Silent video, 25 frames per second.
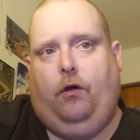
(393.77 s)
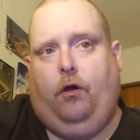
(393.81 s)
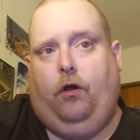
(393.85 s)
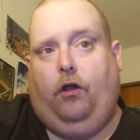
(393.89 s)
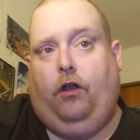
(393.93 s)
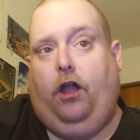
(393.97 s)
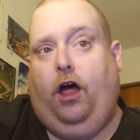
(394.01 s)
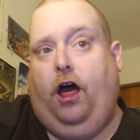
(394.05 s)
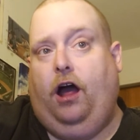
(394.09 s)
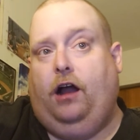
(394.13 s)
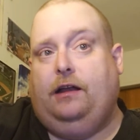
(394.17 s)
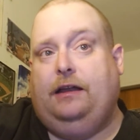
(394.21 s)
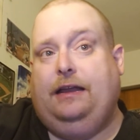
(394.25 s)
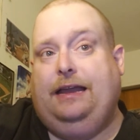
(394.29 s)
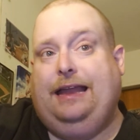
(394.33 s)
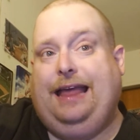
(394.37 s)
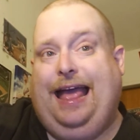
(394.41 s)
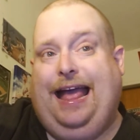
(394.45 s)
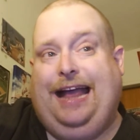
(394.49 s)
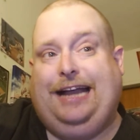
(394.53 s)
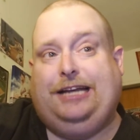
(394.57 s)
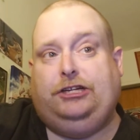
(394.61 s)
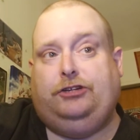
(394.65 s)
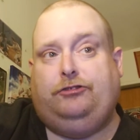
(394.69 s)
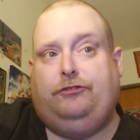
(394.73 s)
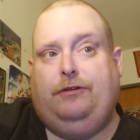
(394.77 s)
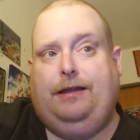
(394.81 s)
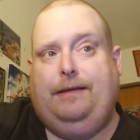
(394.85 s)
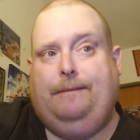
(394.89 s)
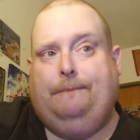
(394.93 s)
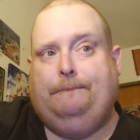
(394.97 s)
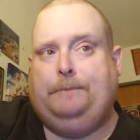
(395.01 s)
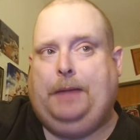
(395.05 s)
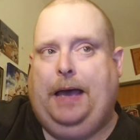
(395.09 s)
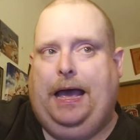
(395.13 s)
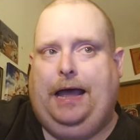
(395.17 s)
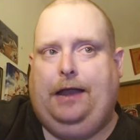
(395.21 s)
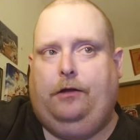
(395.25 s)
are locked in an extra inning
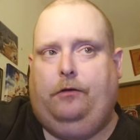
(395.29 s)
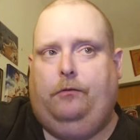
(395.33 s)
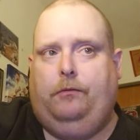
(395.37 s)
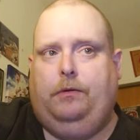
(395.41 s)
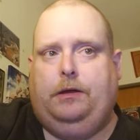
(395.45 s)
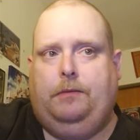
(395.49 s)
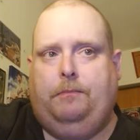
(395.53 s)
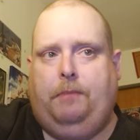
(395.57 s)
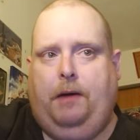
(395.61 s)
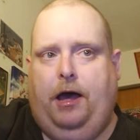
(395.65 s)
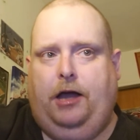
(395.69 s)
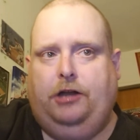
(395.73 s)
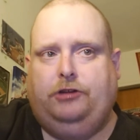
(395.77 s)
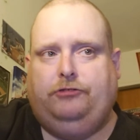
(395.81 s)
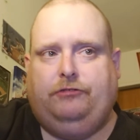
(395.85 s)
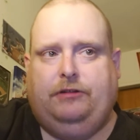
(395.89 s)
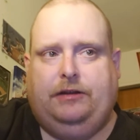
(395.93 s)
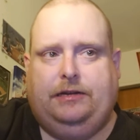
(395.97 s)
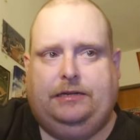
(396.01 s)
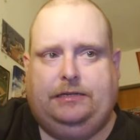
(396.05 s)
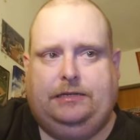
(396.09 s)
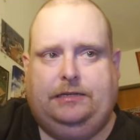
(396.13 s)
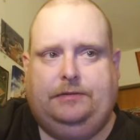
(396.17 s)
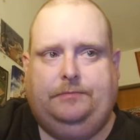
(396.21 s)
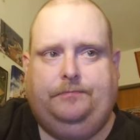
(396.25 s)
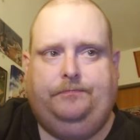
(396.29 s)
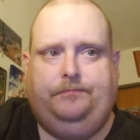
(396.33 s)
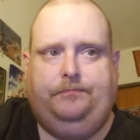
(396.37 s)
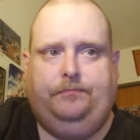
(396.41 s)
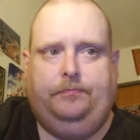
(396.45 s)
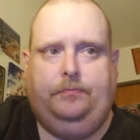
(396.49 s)
battle with the Padres.